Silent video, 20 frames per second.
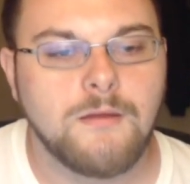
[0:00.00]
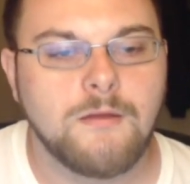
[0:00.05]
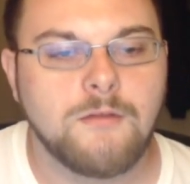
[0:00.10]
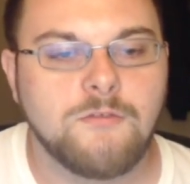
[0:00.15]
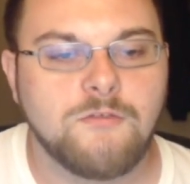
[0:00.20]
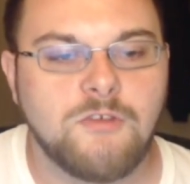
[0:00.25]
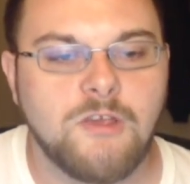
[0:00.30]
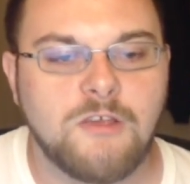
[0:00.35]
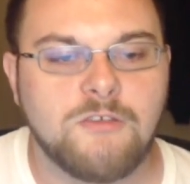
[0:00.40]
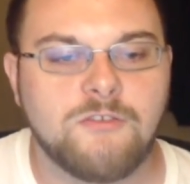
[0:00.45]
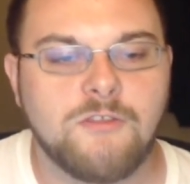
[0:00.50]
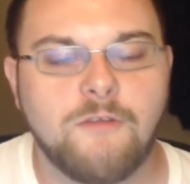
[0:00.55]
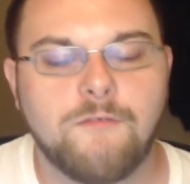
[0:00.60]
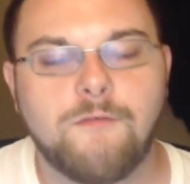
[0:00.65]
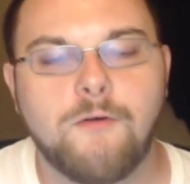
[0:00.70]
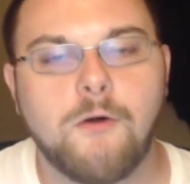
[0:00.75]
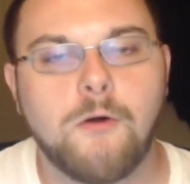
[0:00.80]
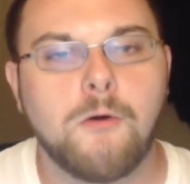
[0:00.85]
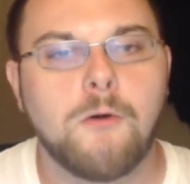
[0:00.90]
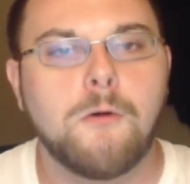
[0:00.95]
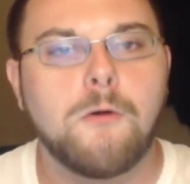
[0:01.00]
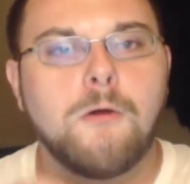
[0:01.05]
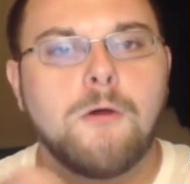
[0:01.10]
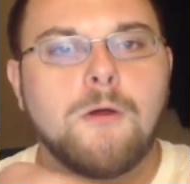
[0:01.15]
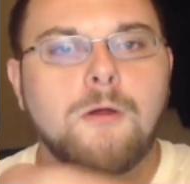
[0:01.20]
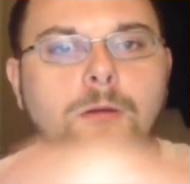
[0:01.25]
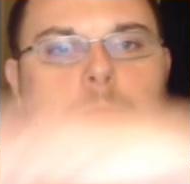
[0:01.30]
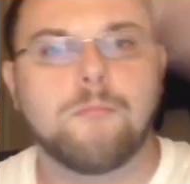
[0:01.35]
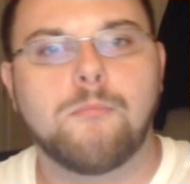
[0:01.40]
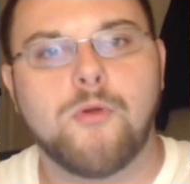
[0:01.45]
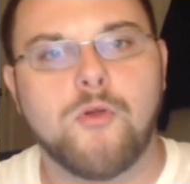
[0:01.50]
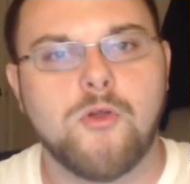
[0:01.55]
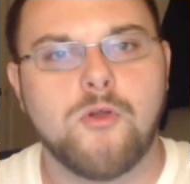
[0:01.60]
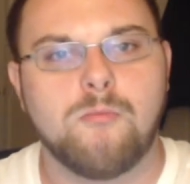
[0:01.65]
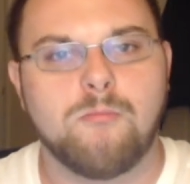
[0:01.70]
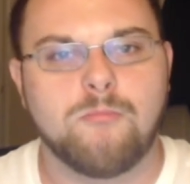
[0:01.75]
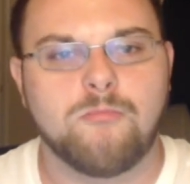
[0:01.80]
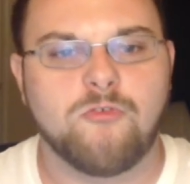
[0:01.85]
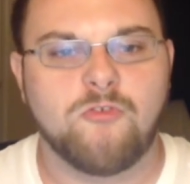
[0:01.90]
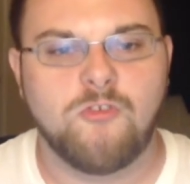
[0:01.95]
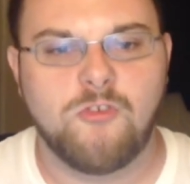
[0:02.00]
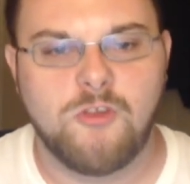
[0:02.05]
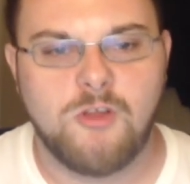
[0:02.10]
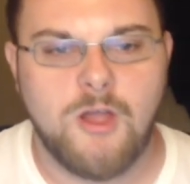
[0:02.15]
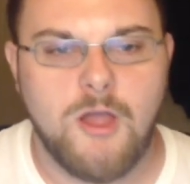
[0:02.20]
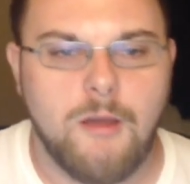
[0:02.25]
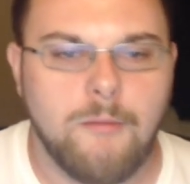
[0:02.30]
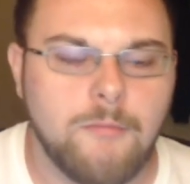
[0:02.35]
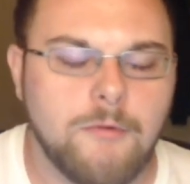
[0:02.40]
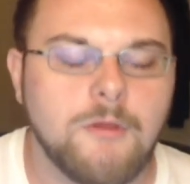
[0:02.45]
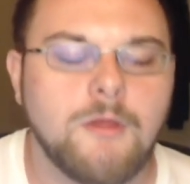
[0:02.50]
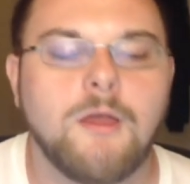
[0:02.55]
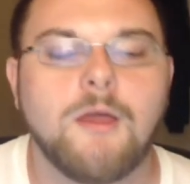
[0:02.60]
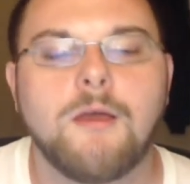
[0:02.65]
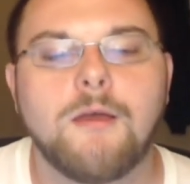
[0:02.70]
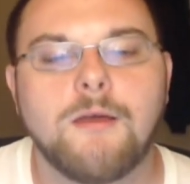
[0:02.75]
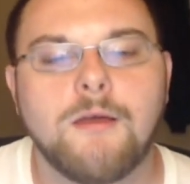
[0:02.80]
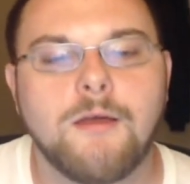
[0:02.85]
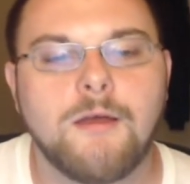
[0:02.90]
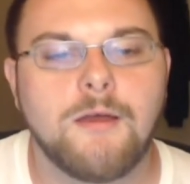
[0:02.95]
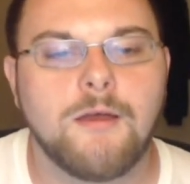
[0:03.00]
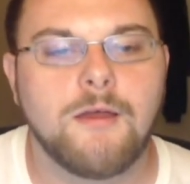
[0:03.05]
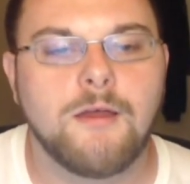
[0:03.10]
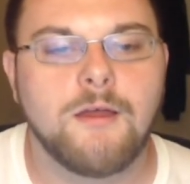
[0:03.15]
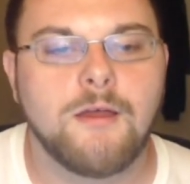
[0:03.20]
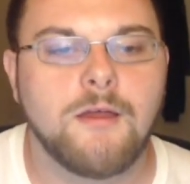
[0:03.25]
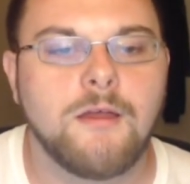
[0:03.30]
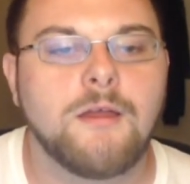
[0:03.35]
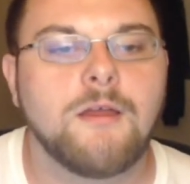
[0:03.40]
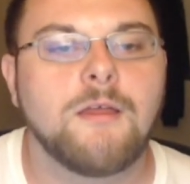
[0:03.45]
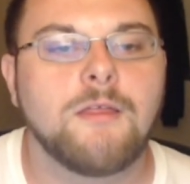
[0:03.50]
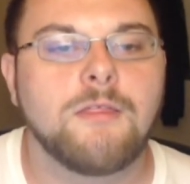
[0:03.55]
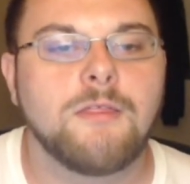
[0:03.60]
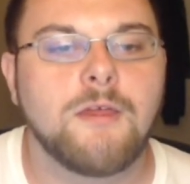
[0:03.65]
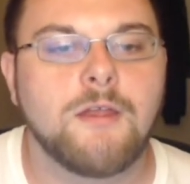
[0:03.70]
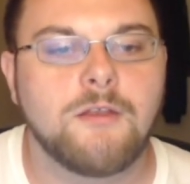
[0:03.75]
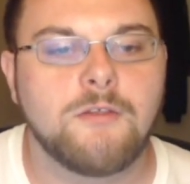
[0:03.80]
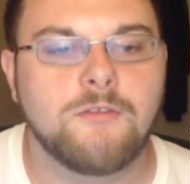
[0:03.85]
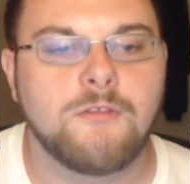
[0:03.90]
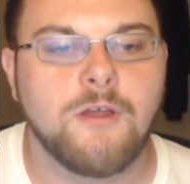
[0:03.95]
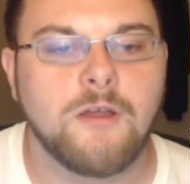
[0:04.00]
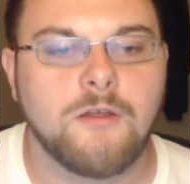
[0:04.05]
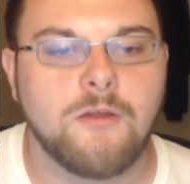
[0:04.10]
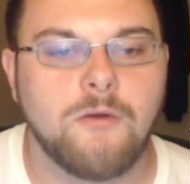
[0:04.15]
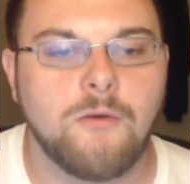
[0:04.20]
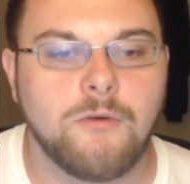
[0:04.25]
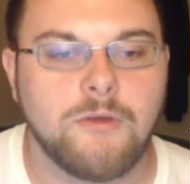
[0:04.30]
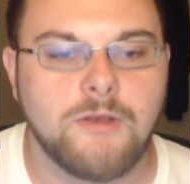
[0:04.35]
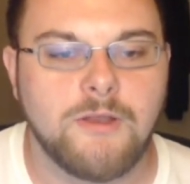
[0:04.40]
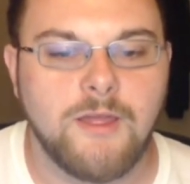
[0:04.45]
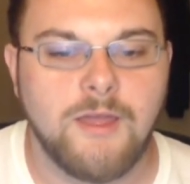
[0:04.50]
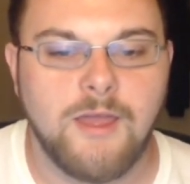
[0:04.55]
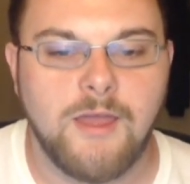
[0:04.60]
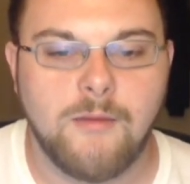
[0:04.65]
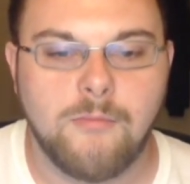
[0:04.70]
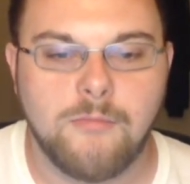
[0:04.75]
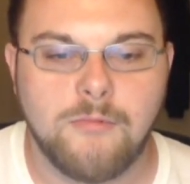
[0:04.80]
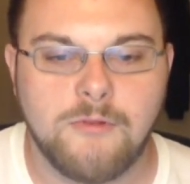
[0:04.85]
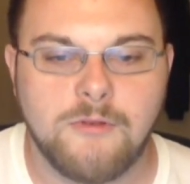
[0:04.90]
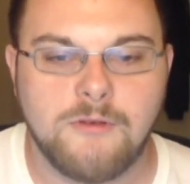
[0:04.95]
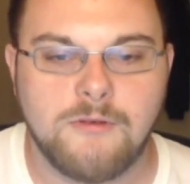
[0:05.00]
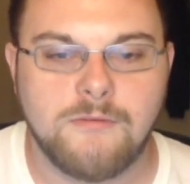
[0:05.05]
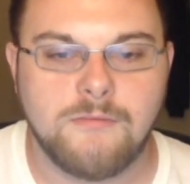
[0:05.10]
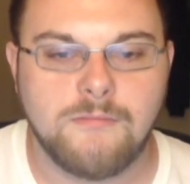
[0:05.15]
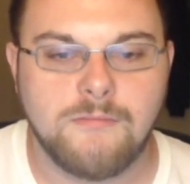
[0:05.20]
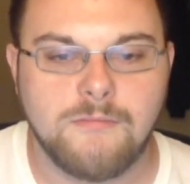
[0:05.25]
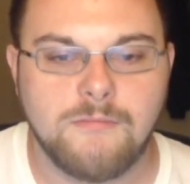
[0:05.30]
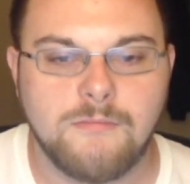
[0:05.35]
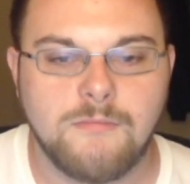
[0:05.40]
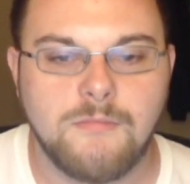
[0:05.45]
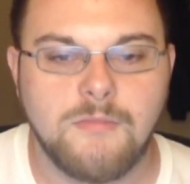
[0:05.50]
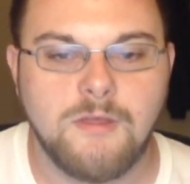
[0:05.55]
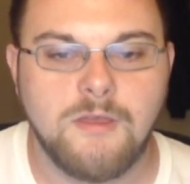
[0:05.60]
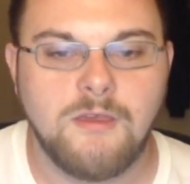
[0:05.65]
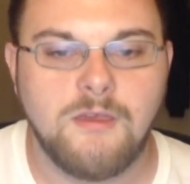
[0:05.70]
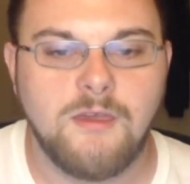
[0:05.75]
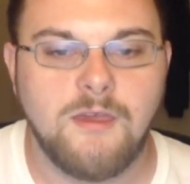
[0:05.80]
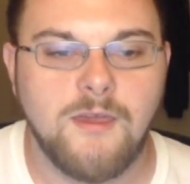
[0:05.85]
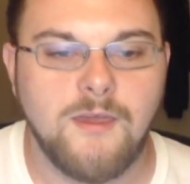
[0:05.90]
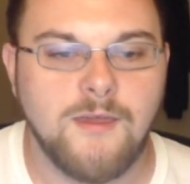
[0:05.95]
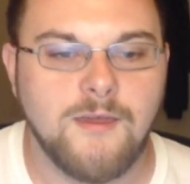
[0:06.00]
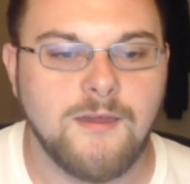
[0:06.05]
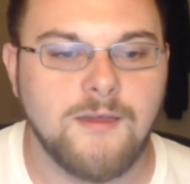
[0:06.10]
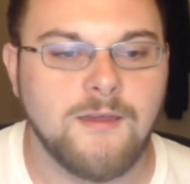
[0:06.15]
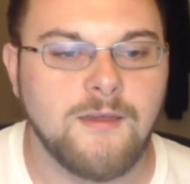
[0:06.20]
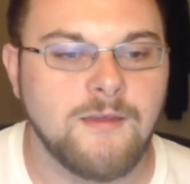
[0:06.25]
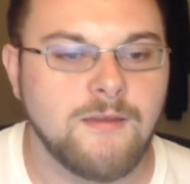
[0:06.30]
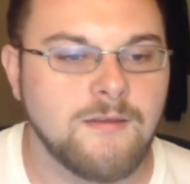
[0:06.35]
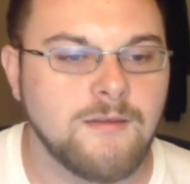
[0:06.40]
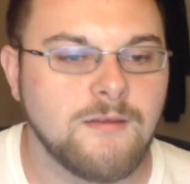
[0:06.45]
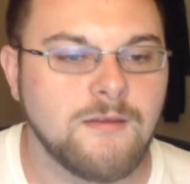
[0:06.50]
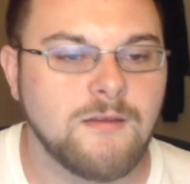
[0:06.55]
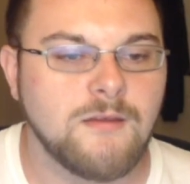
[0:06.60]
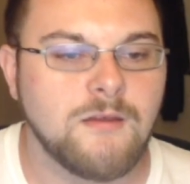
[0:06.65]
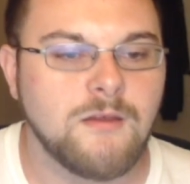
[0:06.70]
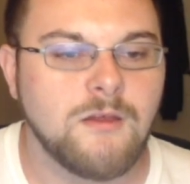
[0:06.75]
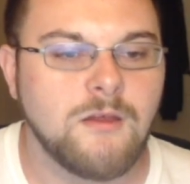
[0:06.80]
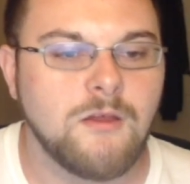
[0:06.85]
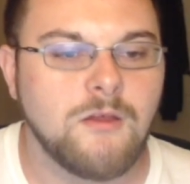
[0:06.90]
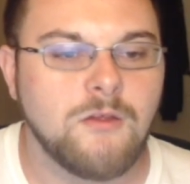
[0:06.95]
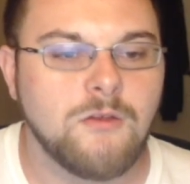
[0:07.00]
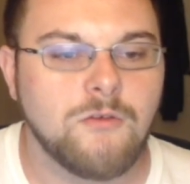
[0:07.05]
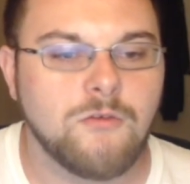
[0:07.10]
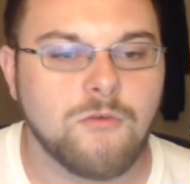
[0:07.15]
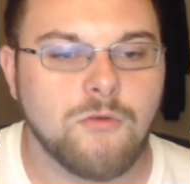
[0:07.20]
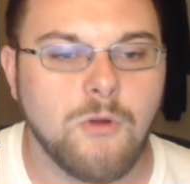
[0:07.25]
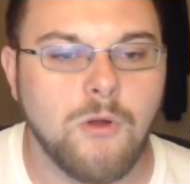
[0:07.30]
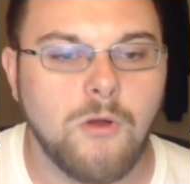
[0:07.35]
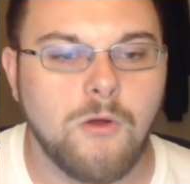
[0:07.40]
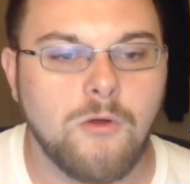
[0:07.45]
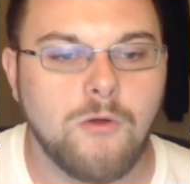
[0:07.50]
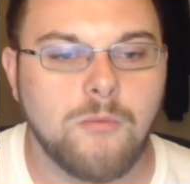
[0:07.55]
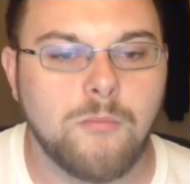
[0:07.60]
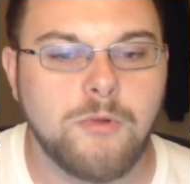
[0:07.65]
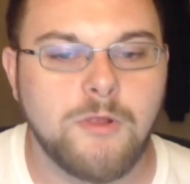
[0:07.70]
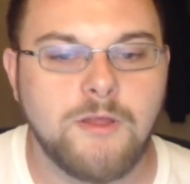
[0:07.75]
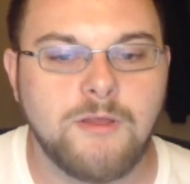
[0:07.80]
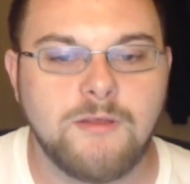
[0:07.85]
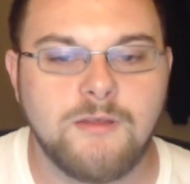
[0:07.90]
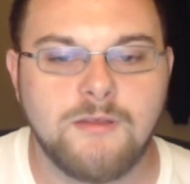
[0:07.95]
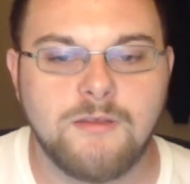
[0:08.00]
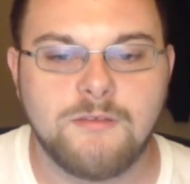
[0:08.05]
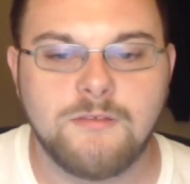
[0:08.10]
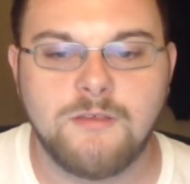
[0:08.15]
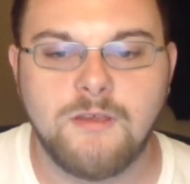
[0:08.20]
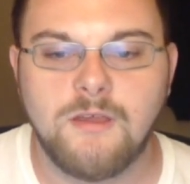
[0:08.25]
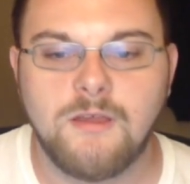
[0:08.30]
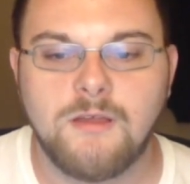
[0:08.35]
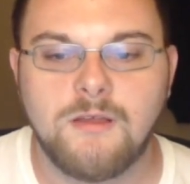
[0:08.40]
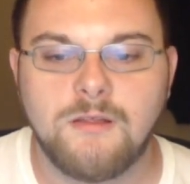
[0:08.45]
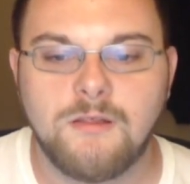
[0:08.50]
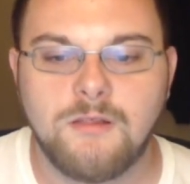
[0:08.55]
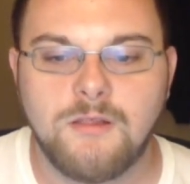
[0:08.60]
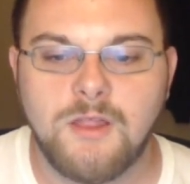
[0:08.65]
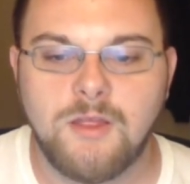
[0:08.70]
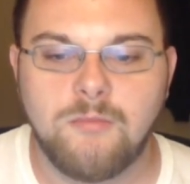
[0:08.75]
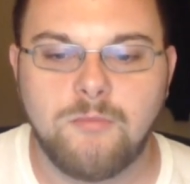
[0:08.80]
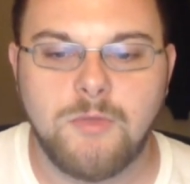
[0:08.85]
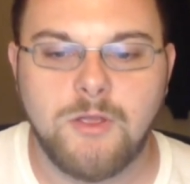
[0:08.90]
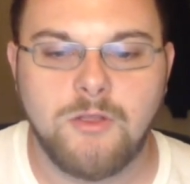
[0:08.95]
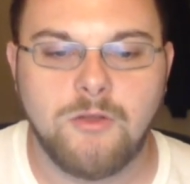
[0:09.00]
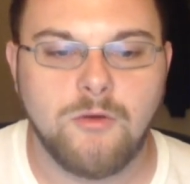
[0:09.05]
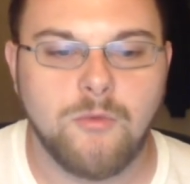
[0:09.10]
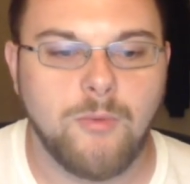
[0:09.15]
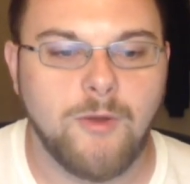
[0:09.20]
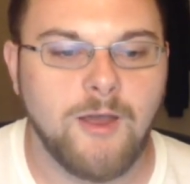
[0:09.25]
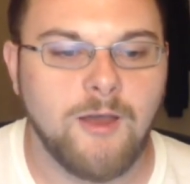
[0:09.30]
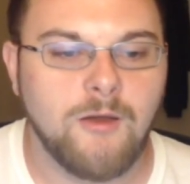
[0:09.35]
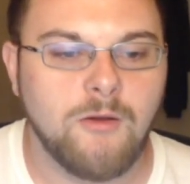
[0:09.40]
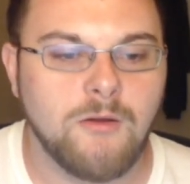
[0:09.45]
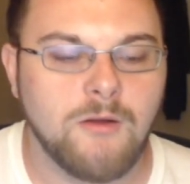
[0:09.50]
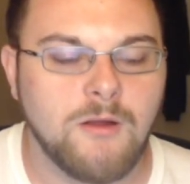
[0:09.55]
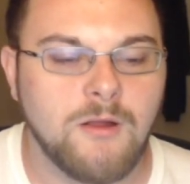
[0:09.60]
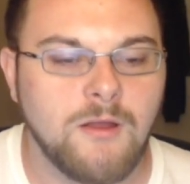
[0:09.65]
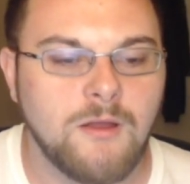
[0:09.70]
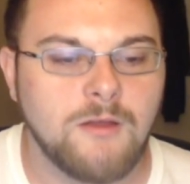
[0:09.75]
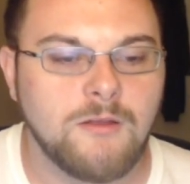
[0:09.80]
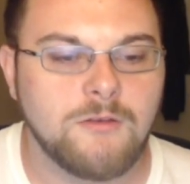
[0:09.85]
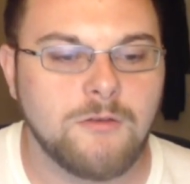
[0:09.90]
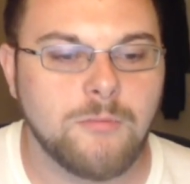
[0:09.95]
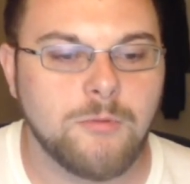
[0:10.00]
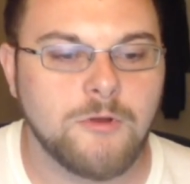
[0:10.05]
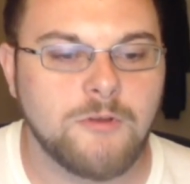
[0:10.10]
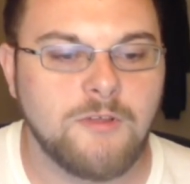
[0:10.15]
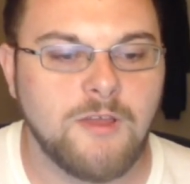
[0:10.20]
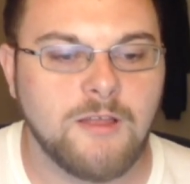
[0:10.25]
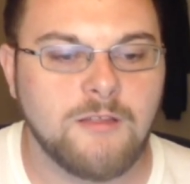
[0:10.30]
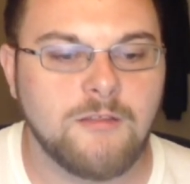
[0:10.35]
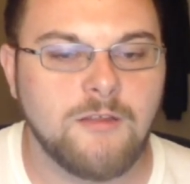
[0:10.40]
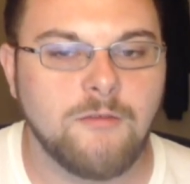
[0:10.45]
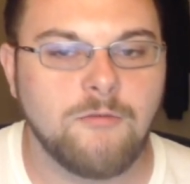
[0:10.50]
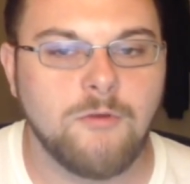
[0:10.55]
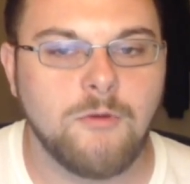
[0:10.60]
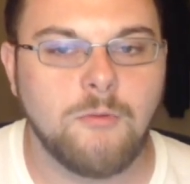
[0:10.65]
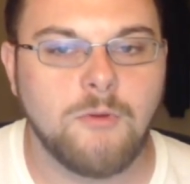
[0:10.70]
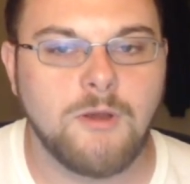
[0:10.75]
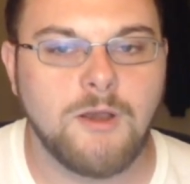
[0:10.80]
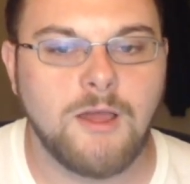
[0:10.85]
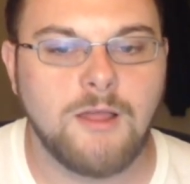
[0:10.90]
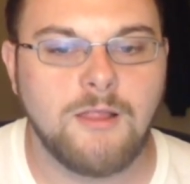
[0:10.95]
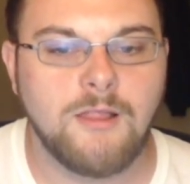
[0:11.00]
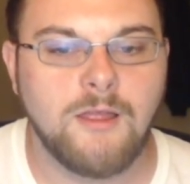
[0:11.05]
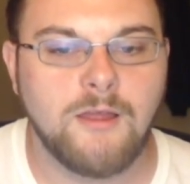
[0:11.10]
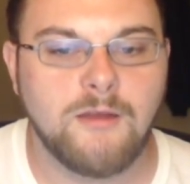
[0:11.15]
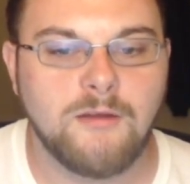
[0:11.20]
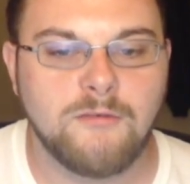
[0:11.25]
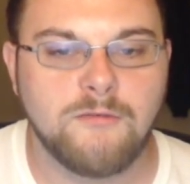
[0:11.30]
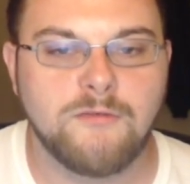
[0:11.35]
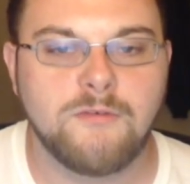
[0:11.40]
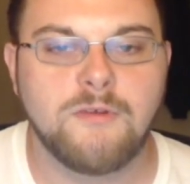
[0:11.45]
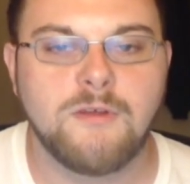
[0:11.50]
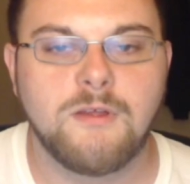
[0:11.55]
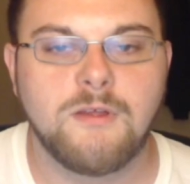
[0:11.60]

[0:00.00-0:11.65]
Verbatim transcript: Chesterful pimp slap. That is not going to happen. King, droll, please. Lend me your power to protect everyone I love.